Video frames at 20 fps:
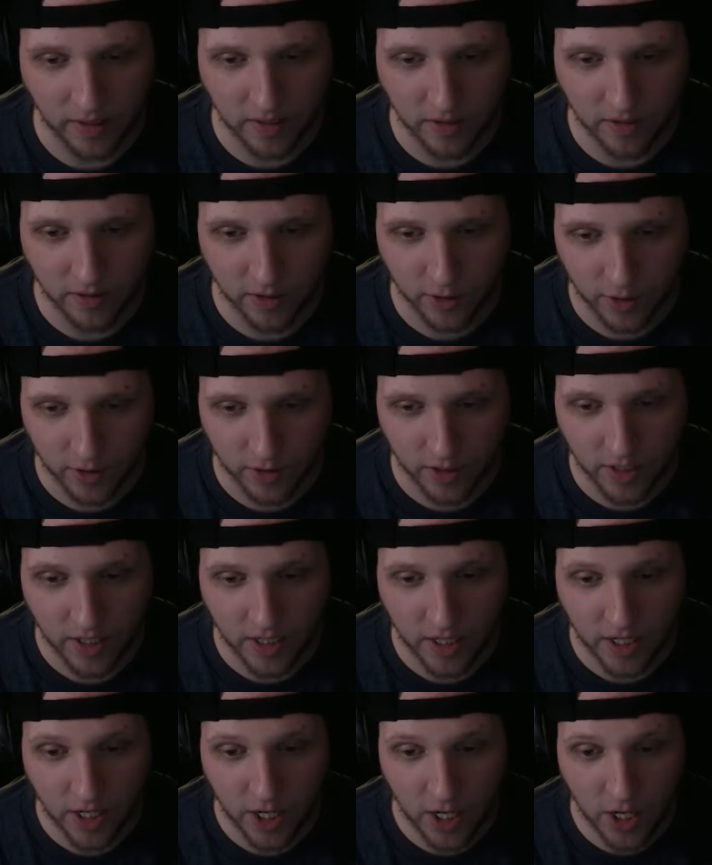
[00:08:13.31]
They're
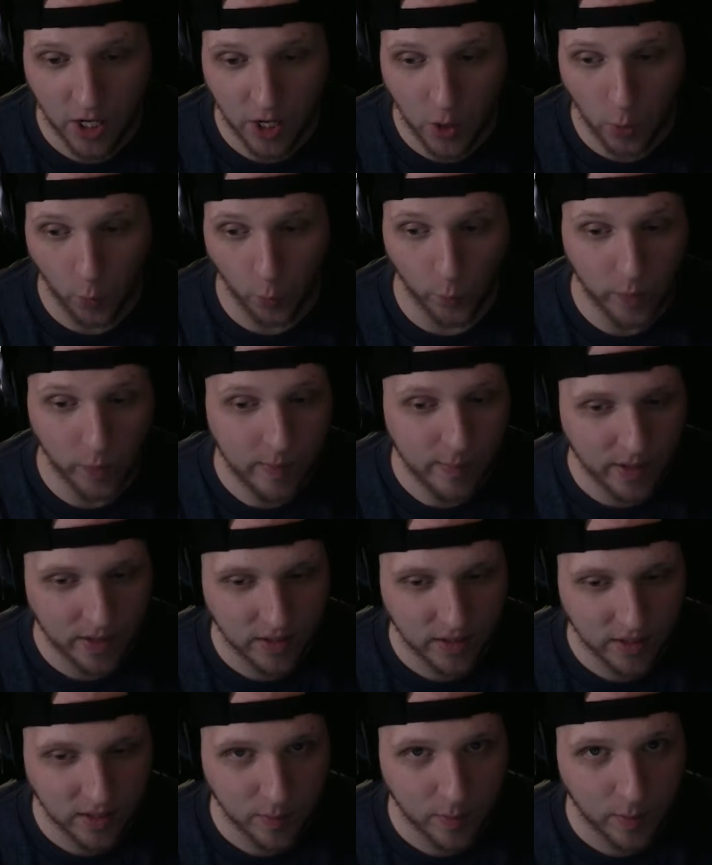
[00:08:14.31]
remodeling
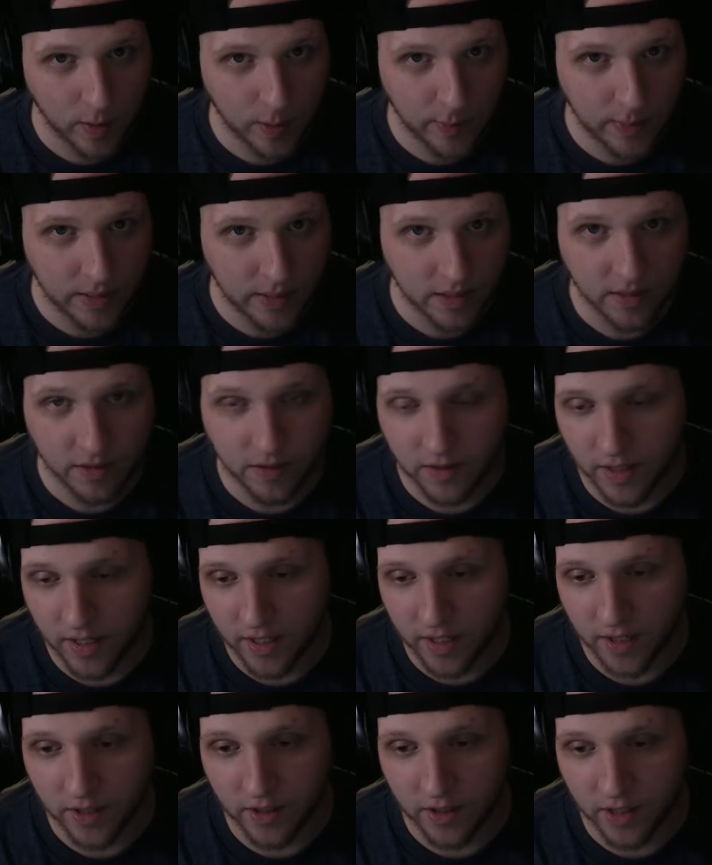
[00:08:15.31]
the apartment.
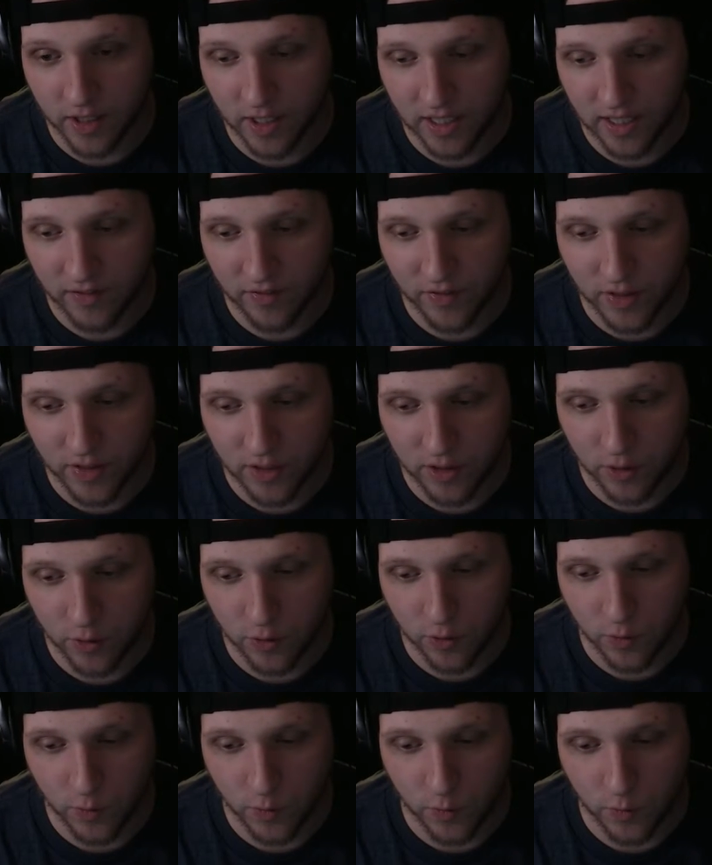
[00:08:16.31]
They're going to give us
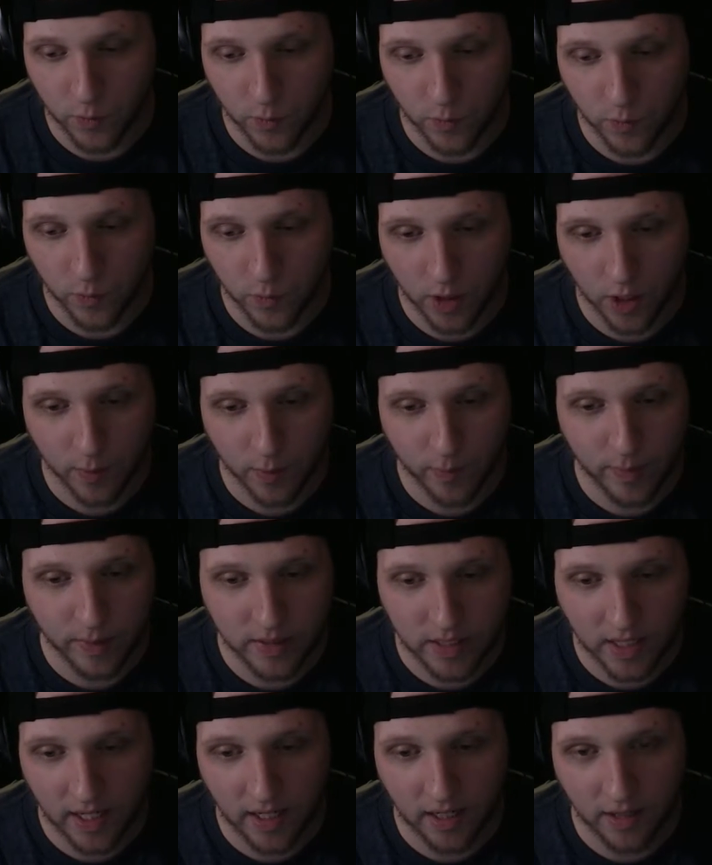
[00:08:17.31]
new carpet,
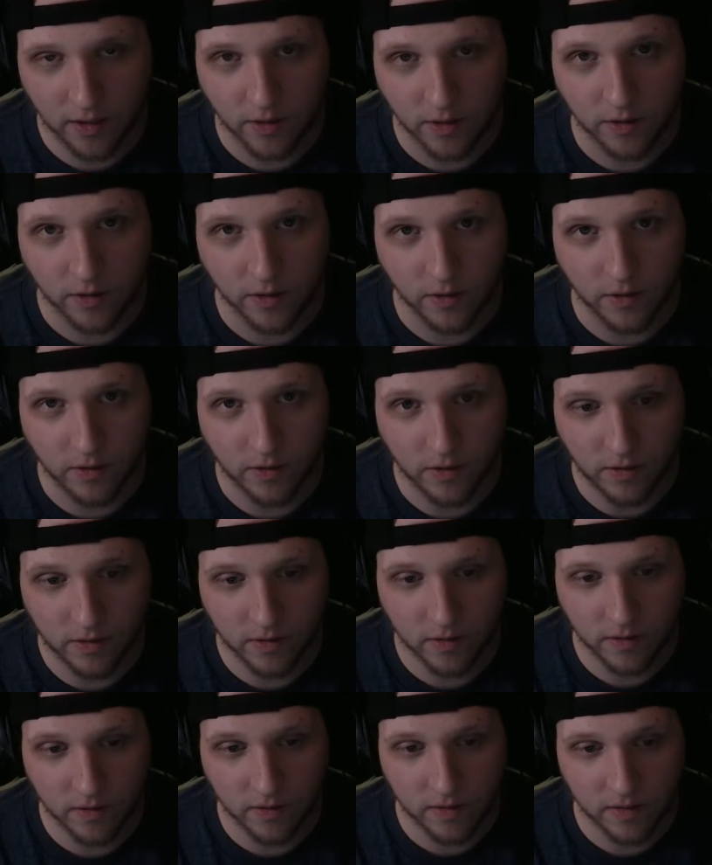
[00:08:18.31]
tile,
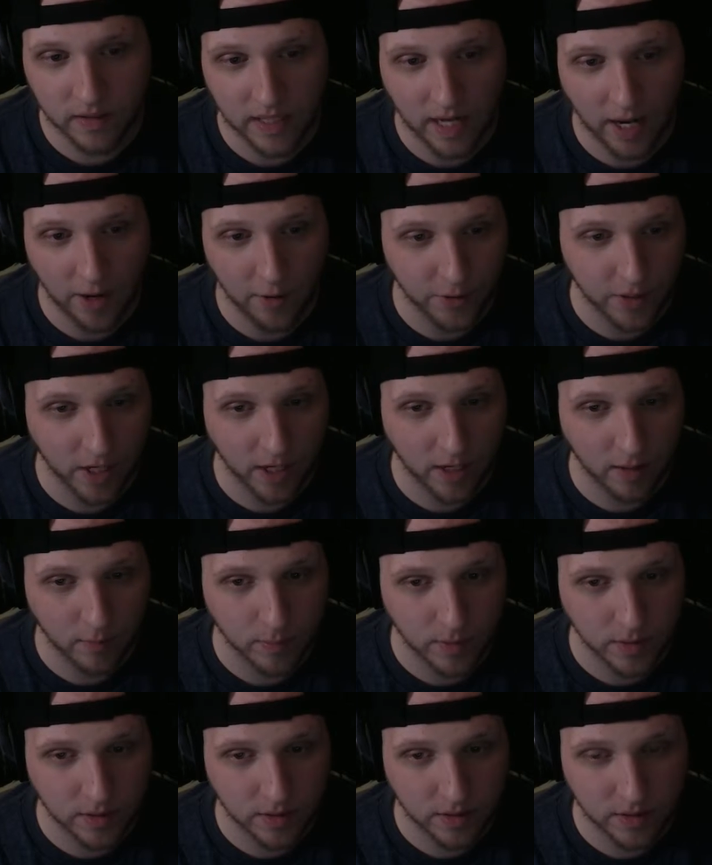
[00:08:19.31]

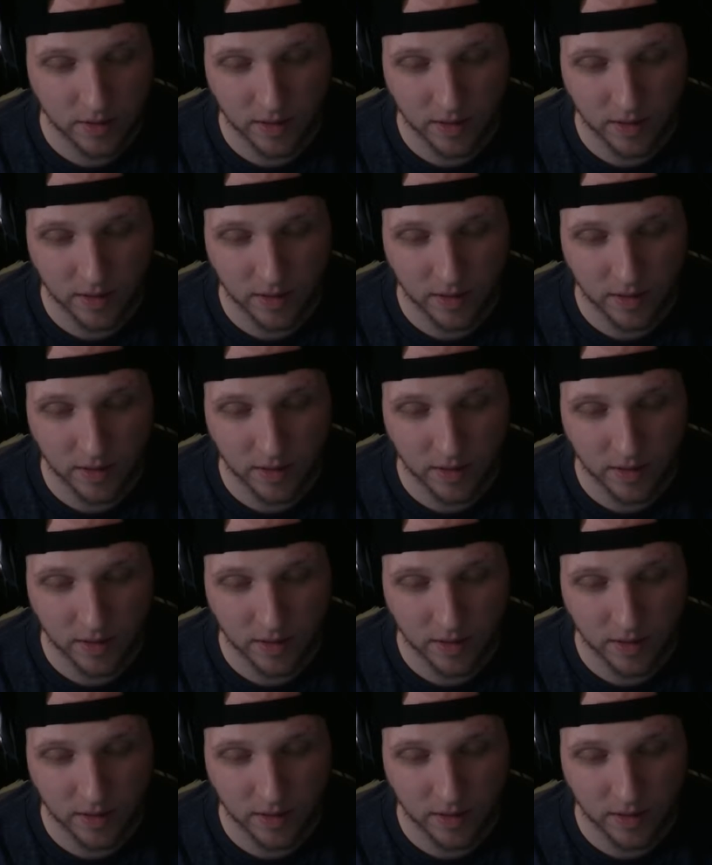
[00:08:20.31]
countertops,